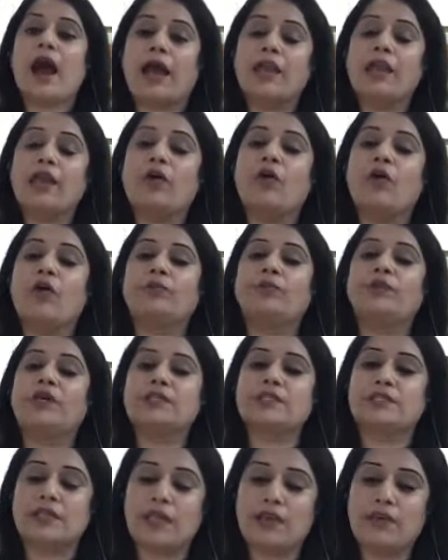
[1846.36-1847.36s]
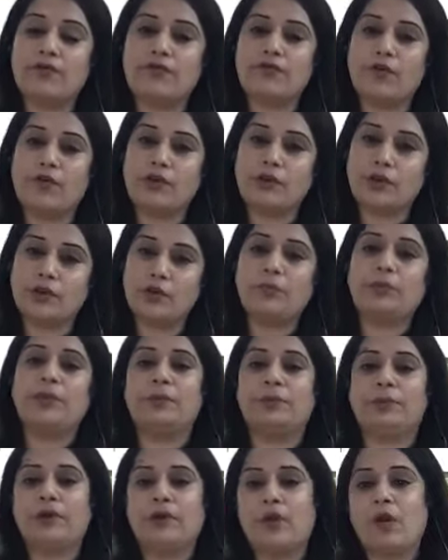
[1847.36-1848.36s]
I hope the same for you
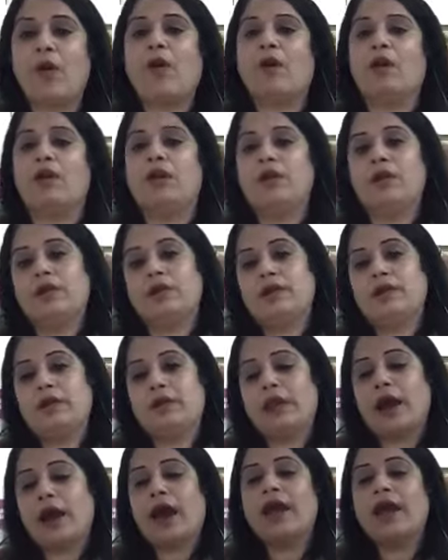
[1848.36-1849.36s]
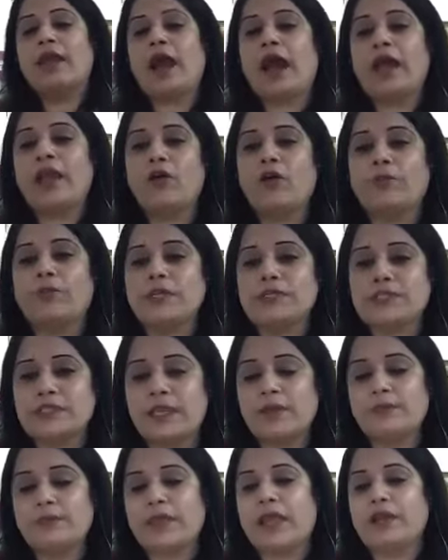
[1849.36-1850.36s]
people all. Yeah, I, I hope the
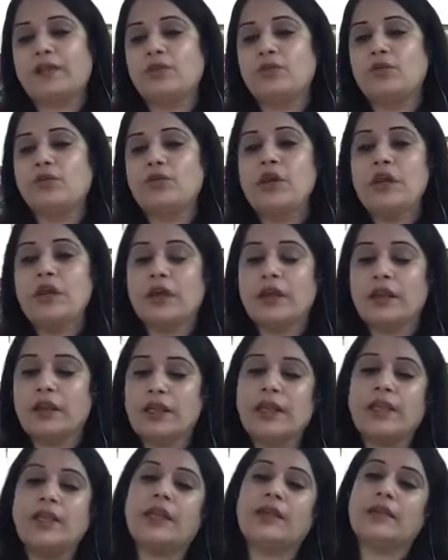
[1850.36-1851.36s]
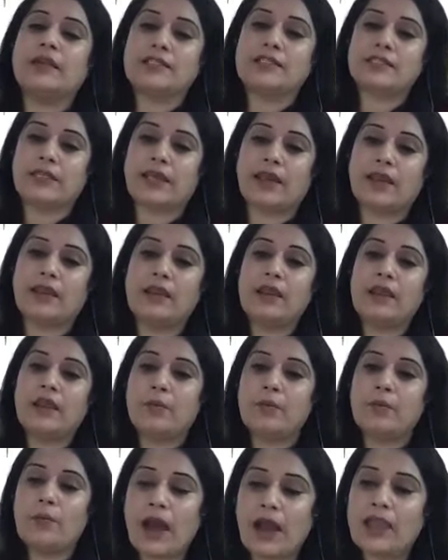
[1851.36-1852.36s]
same, that you really understand
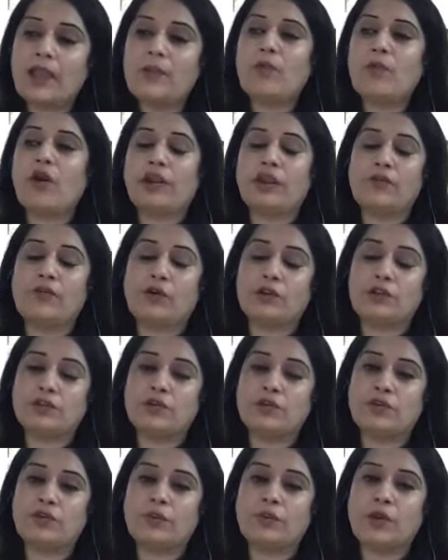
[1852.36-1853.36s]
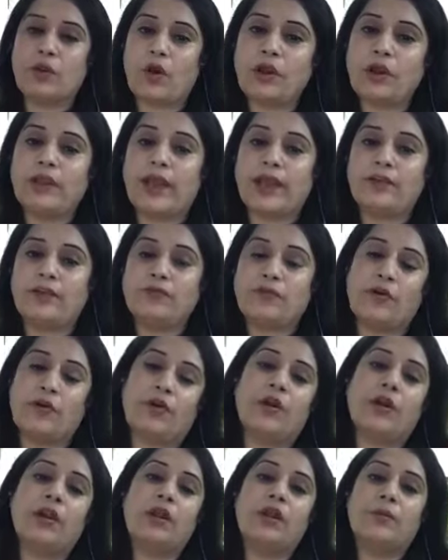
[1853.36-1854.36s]
my motive also to be online
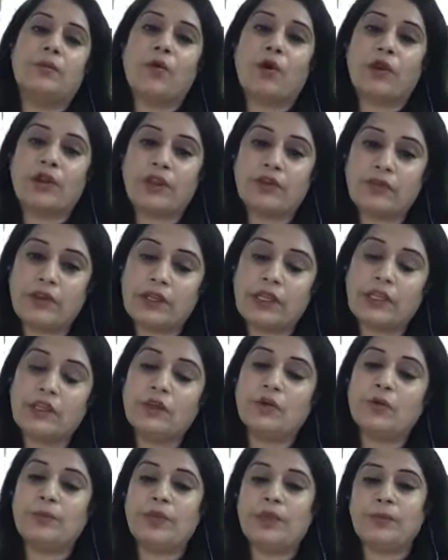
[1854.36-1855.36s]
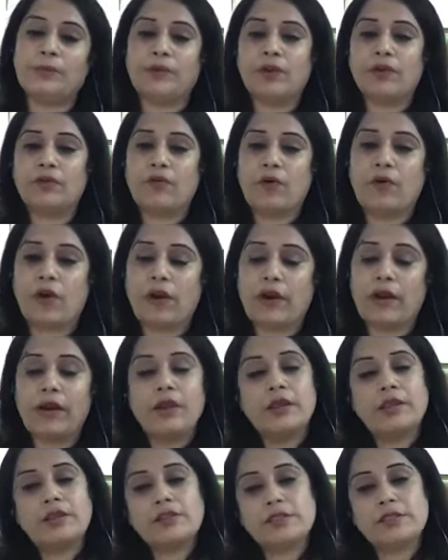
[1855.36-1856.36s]
for motivating you people for
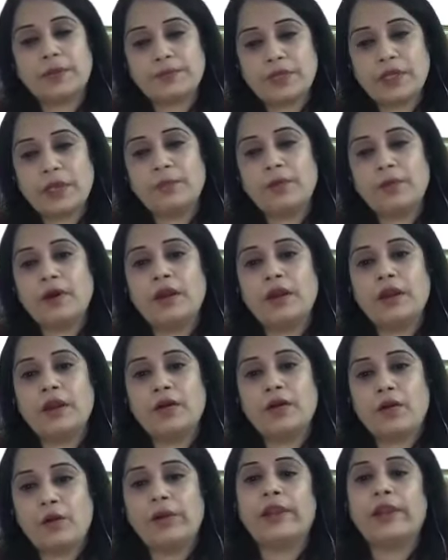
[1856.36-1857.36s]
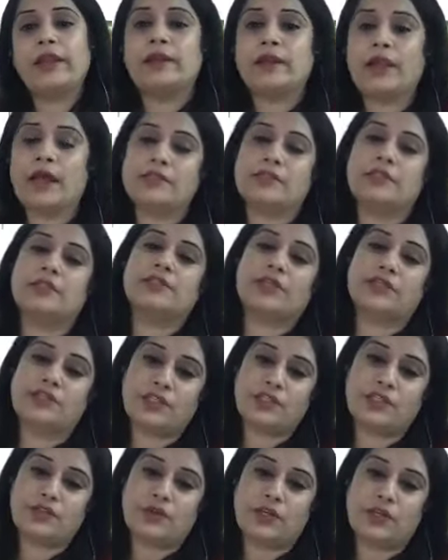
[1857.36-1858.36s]
September online classes
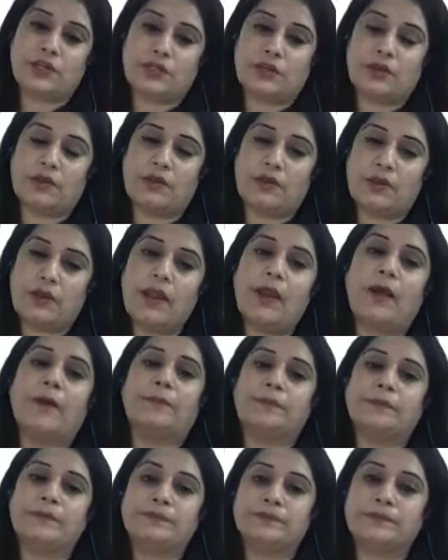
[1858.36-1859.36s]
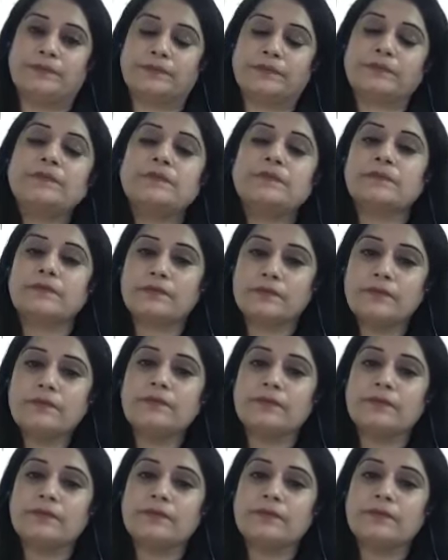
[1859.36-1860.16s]
registration. Yeah. Yeah.